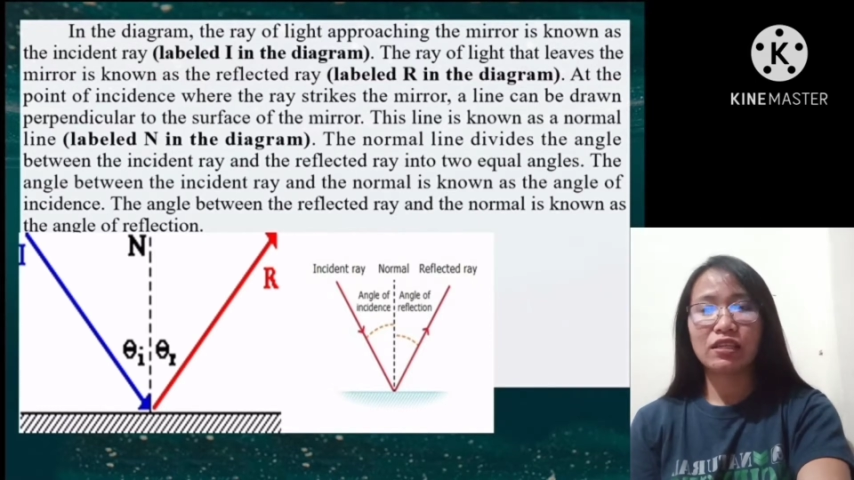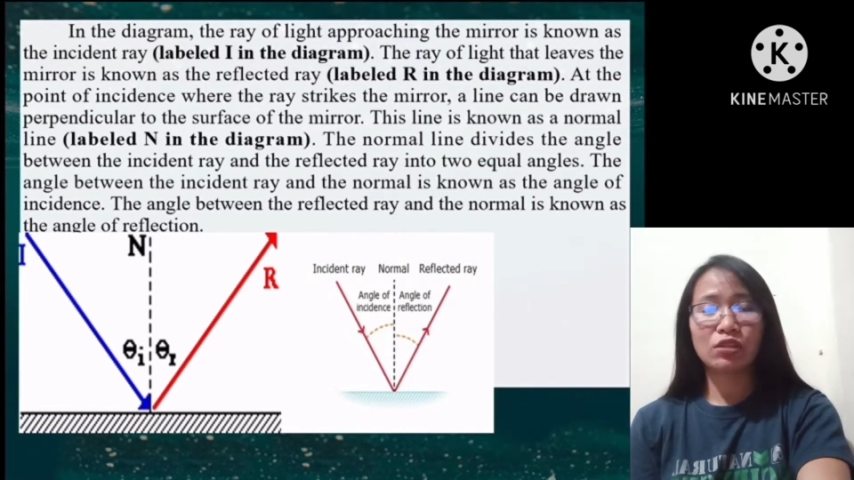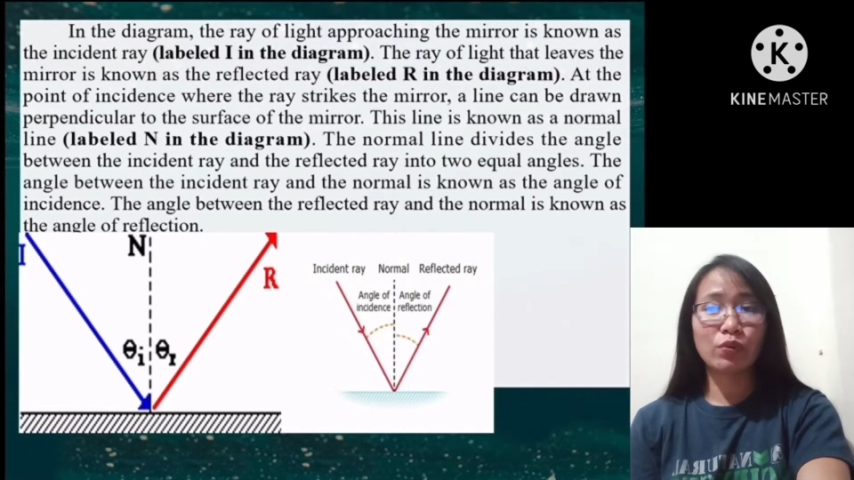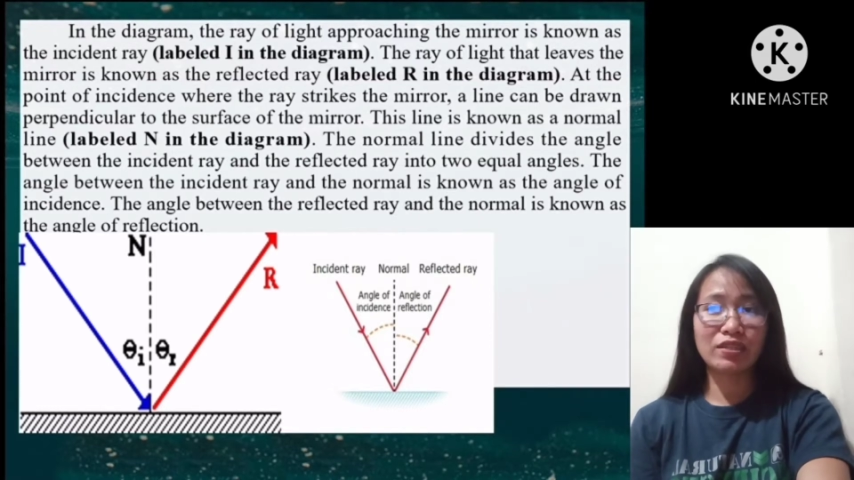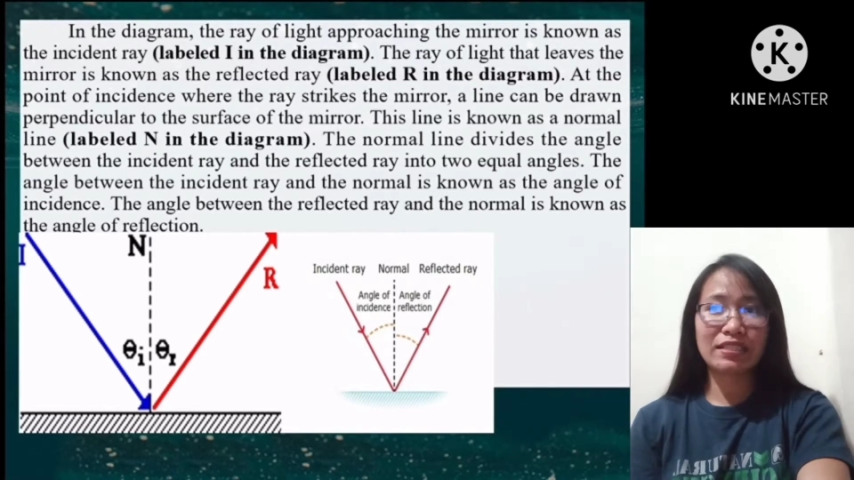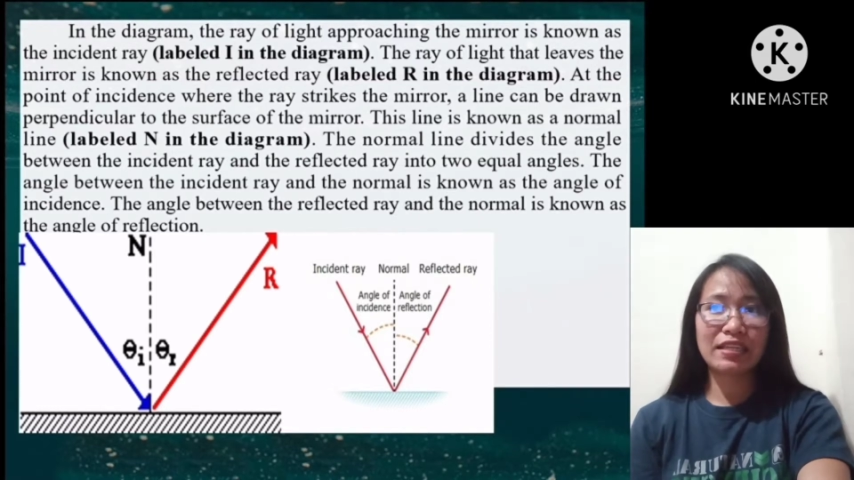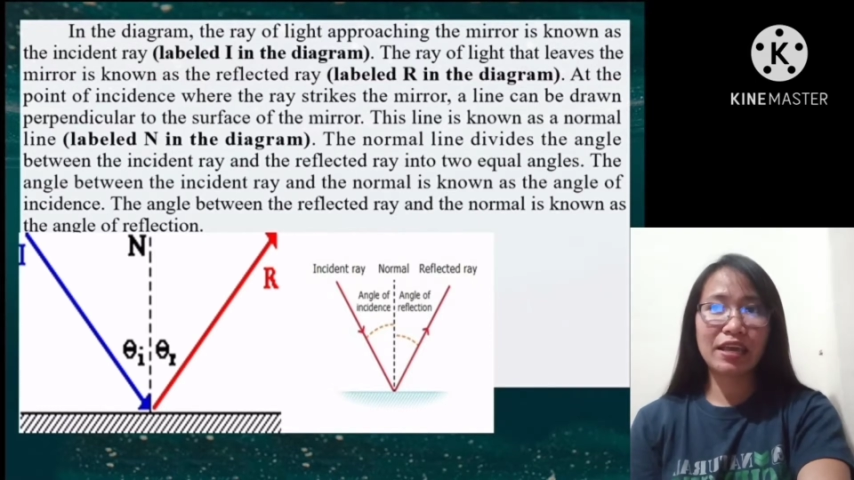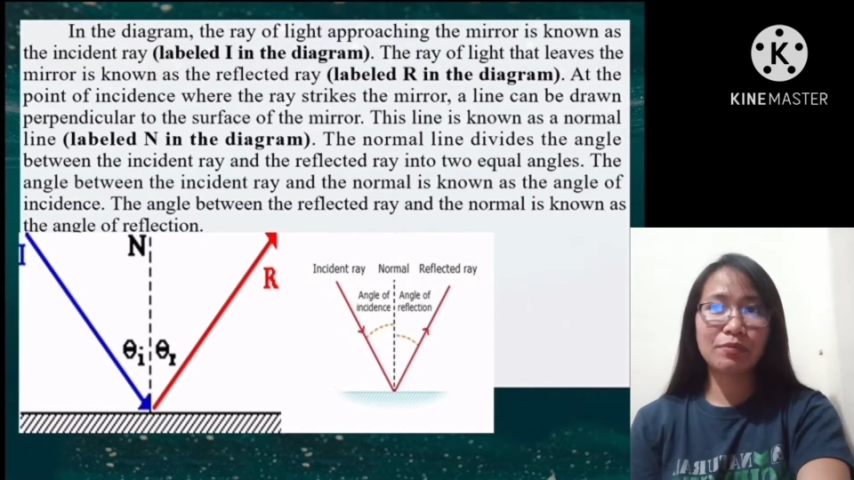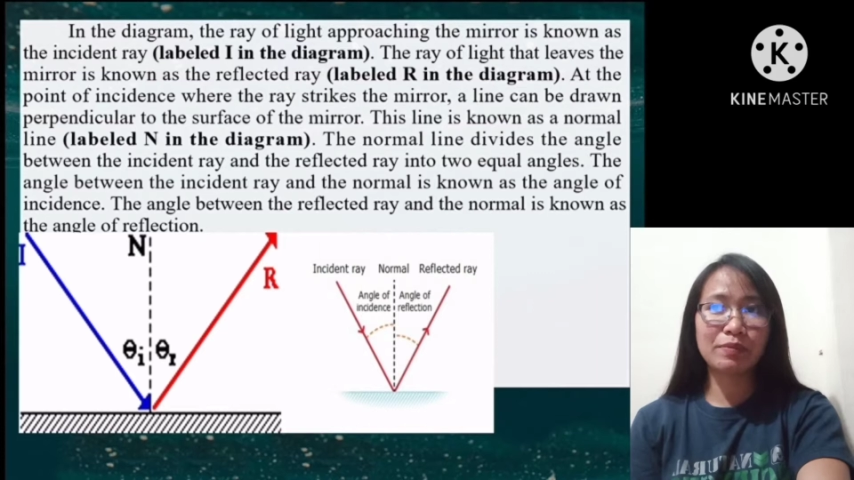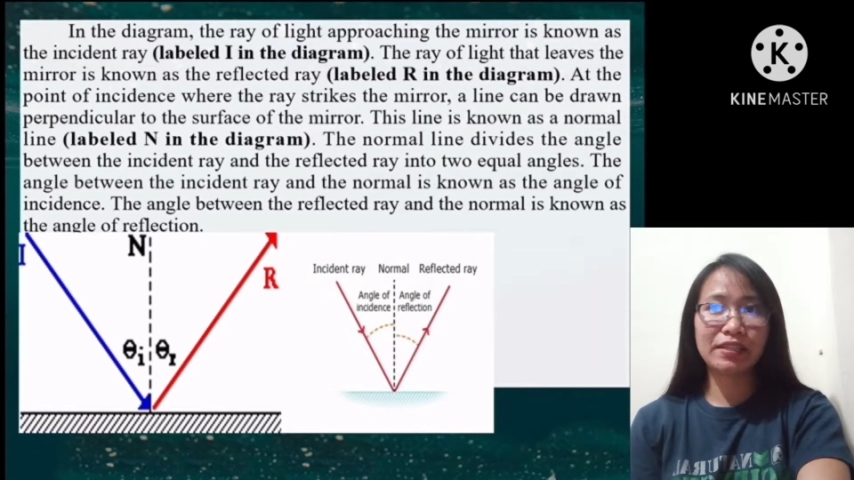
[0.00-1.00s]
that was
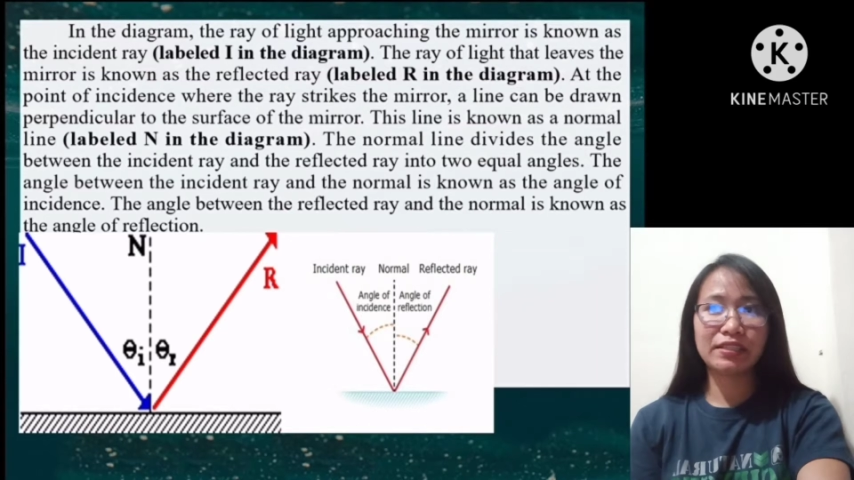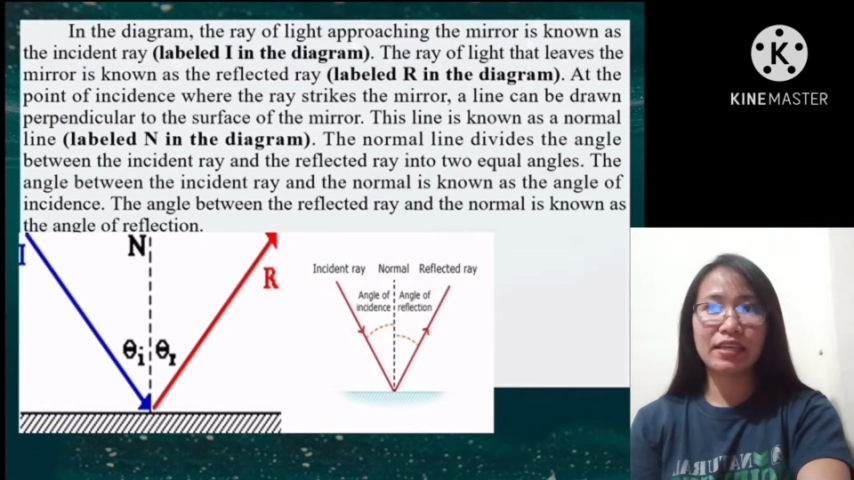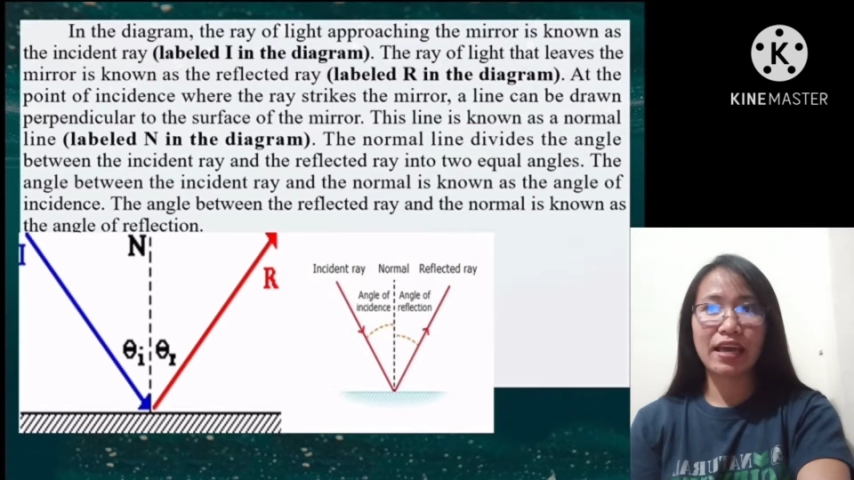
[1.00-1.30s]
labeled